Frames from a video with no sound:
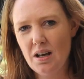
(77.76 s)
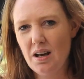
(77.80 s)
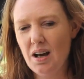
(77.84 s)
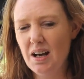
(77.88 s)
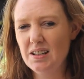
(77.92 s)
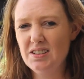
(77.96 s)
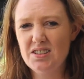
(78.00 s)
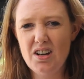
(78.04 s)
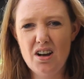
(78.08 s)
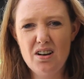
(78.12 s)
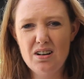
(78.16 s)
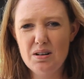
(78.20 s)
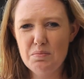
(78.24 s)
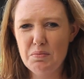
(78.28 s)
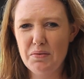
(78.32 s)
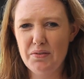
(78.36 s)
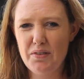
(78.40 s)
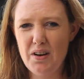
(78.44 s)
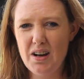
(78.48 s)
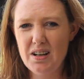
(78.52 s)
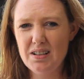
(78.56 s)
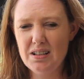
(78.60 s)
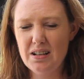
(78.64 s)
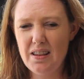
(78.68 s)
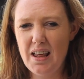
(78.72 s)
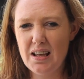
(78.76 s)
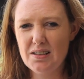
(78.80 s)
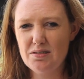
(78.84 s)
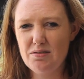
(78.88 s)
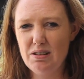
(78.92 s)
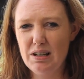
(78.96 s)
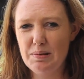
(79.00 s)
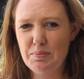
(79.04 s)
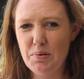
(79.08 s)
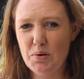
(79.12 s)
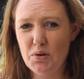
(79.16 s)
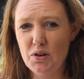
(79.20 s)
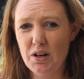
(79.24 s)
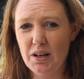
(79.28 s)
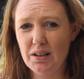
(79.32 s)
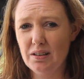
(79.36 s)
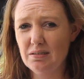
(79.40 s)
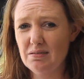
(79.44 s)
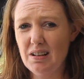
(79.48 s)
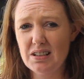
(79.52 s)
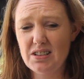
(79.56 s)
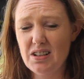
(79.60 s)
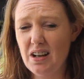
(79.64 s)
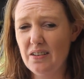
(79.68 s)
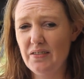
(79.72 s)
I'm afraid, that's really boring.
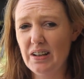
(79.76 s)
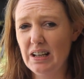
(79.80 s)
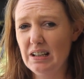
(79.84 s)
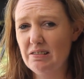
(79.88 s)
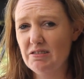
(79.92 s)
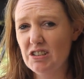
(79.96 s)
I don't have any